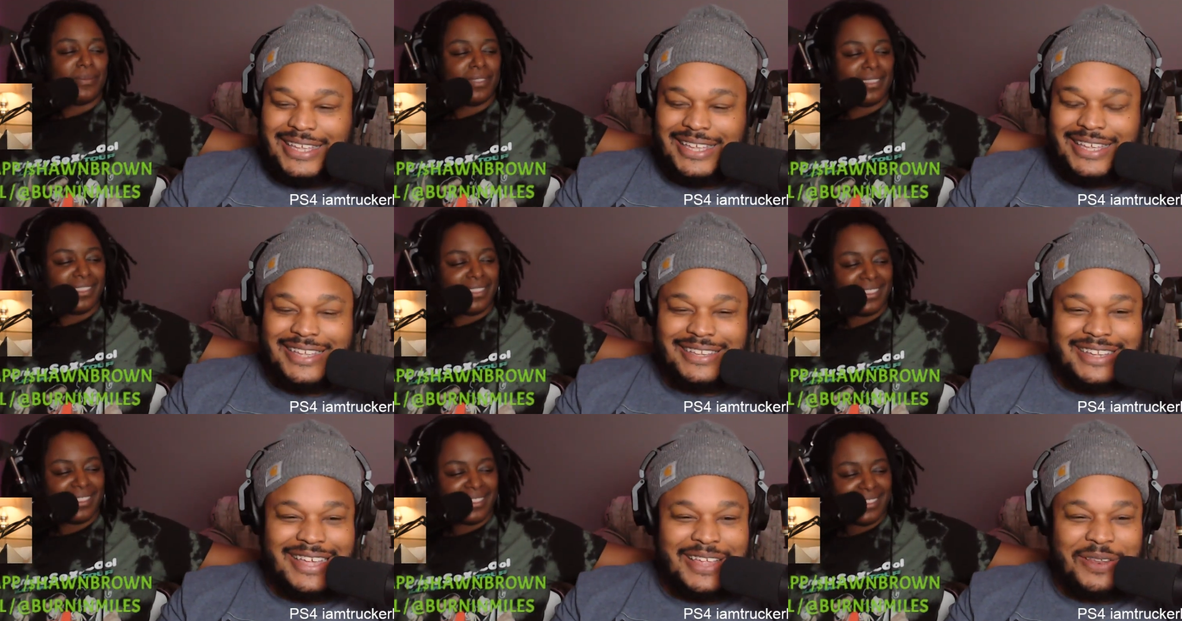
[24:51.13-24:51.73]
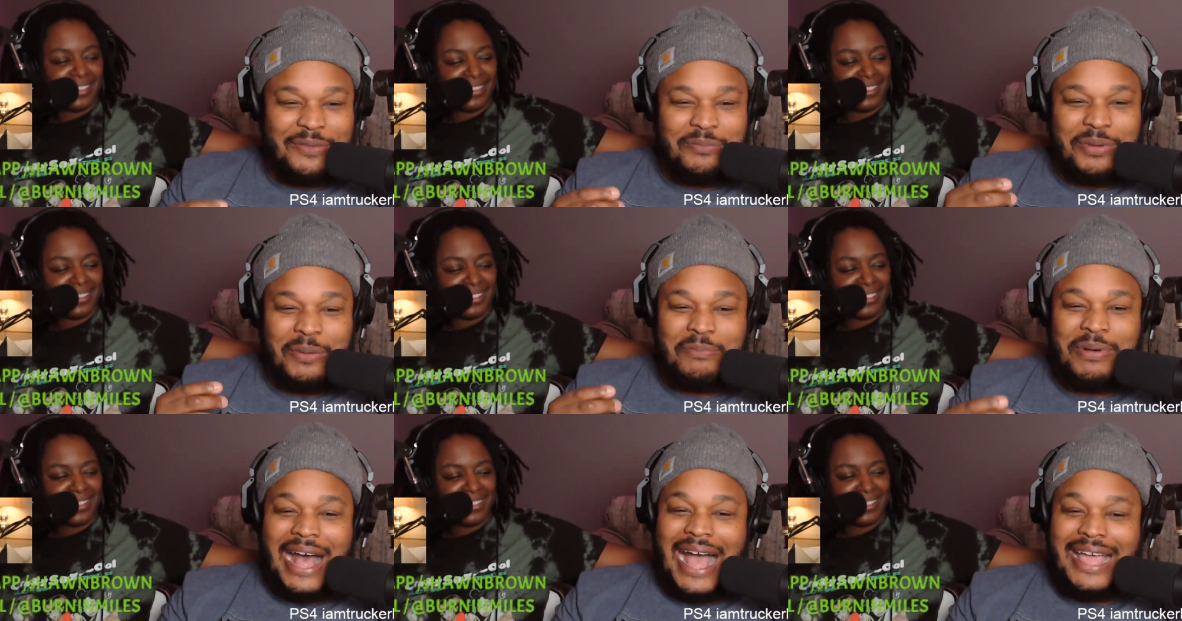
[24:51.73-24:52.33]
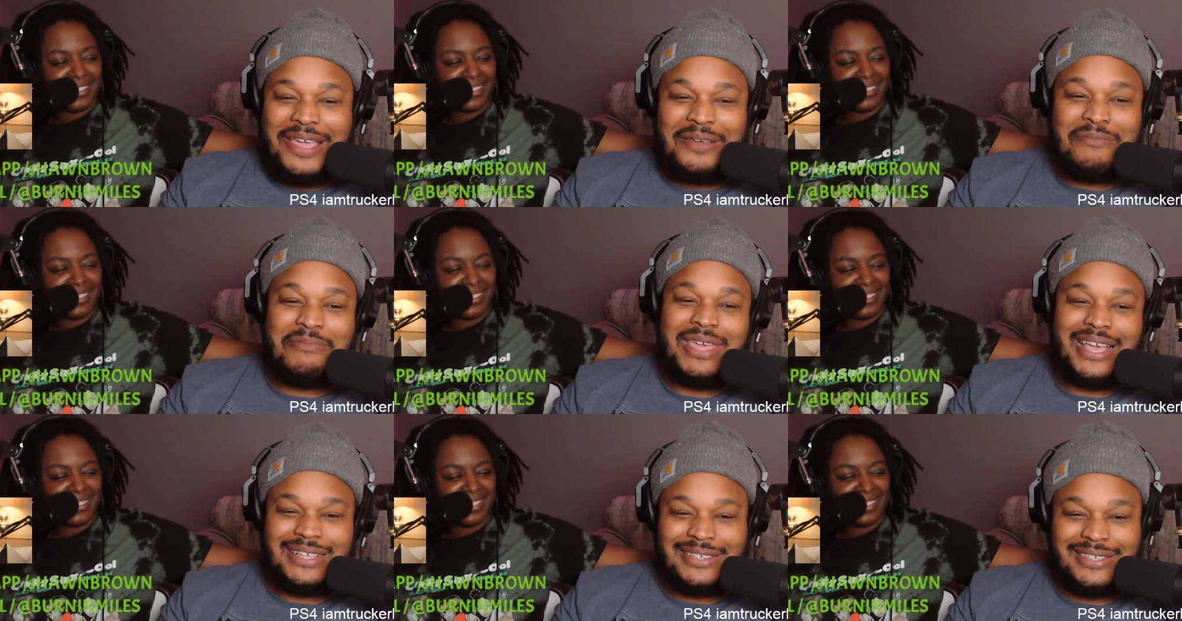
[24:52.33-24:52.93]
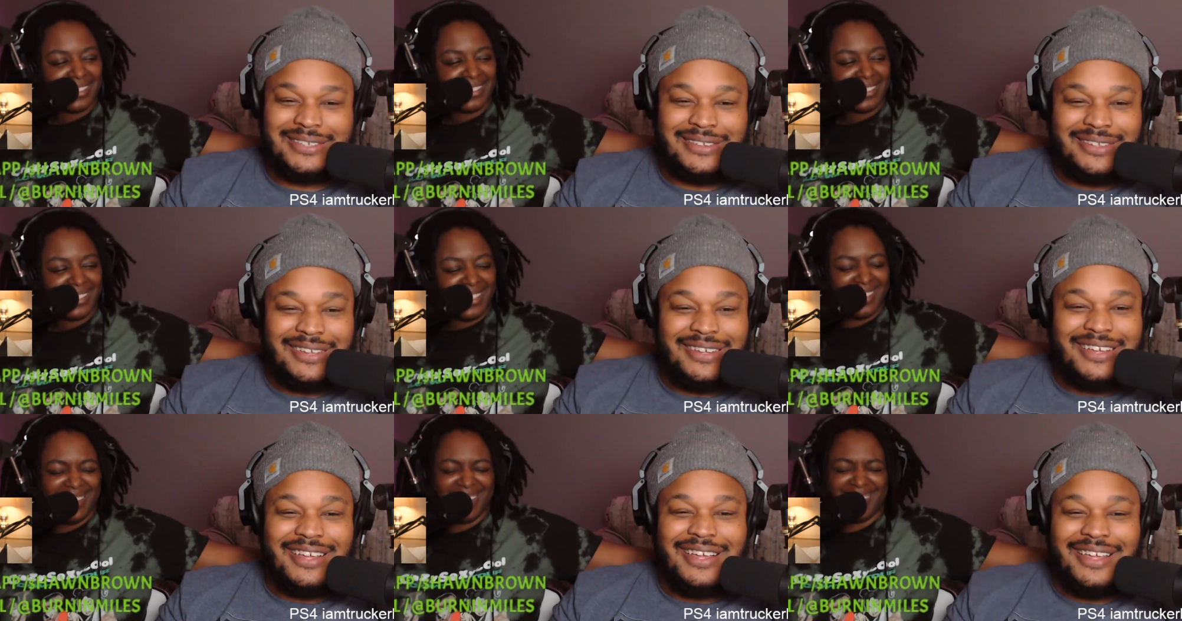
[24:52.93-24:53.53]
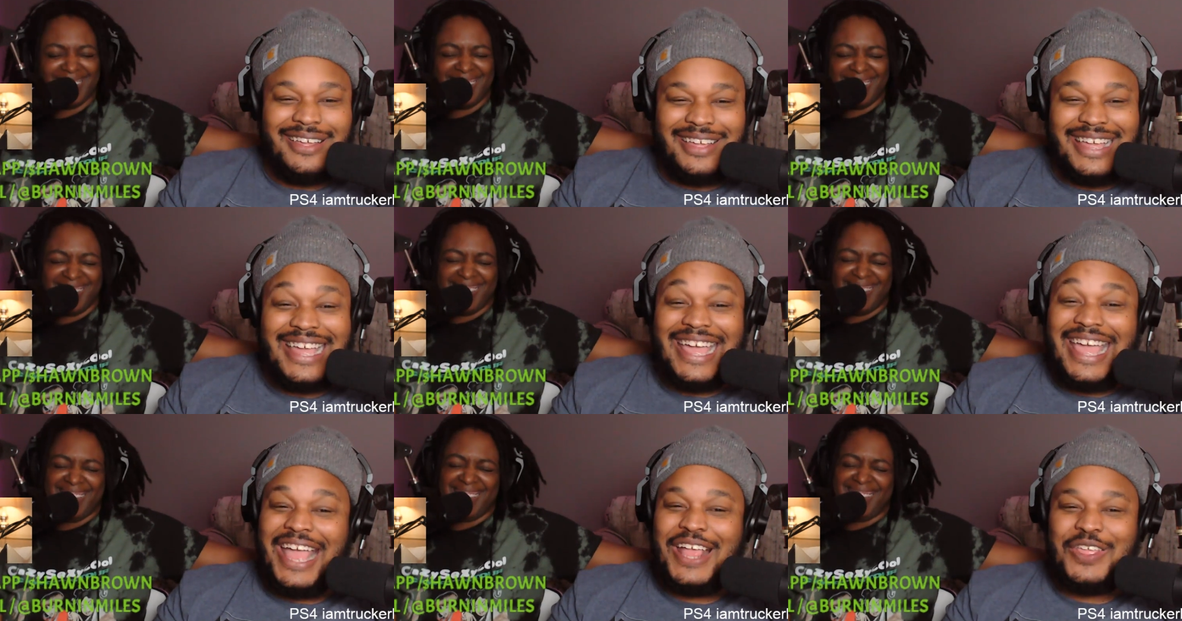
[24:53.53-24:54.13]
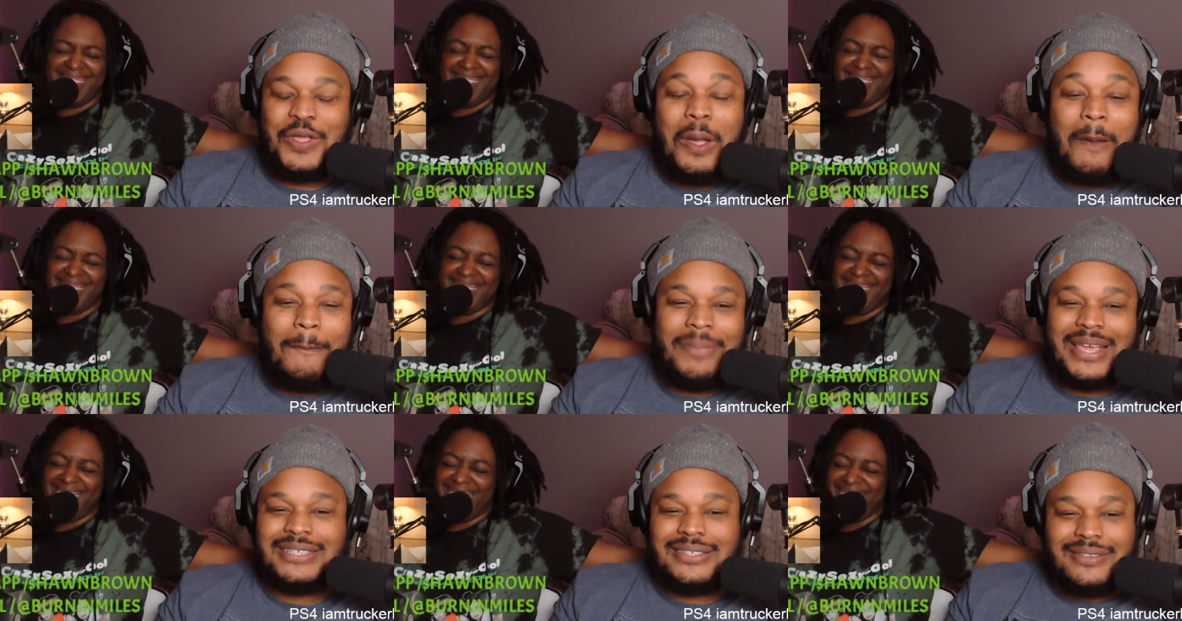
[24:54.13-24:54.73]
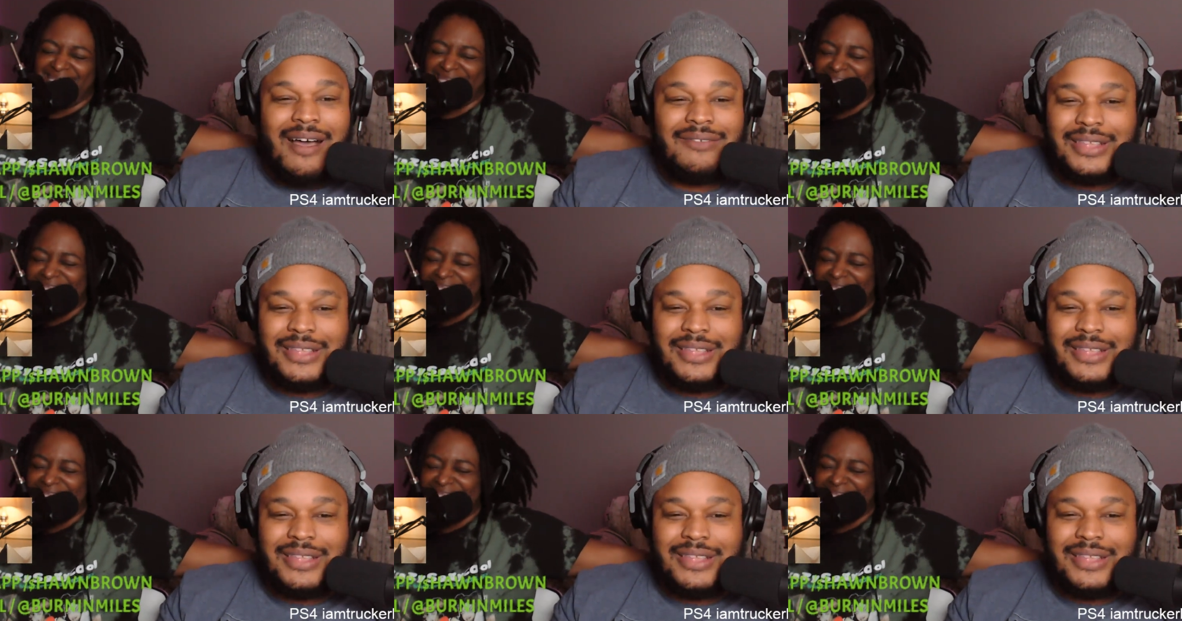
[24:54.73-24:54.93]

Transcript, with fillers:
Speaker 1: and papaya mix." And you're pissed off